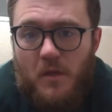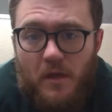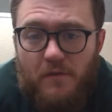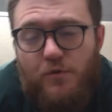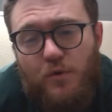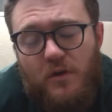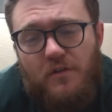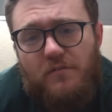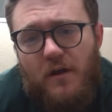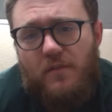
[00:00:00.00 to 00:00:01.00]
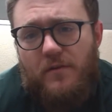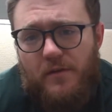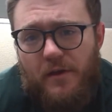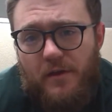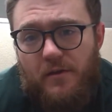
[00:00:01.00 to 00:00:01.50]
If you can divide the
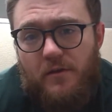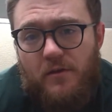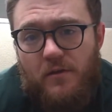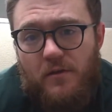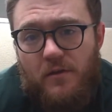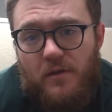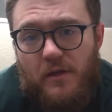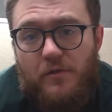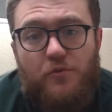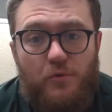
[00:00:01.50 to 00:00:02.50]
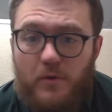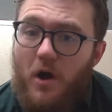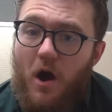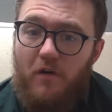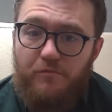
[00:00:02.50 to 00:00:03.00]
day into an
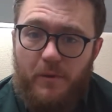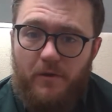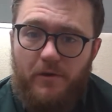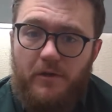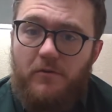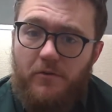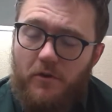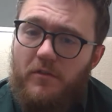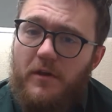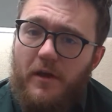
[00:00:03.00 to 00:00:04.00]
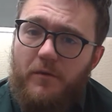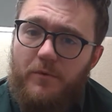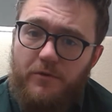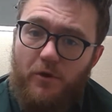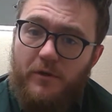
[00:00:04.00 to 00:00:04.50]
off period during the night when
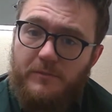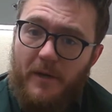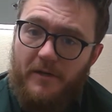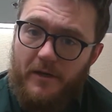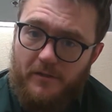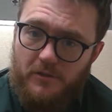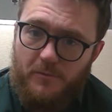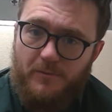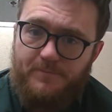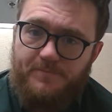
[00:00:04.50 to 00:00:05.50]
you don't expect a customer,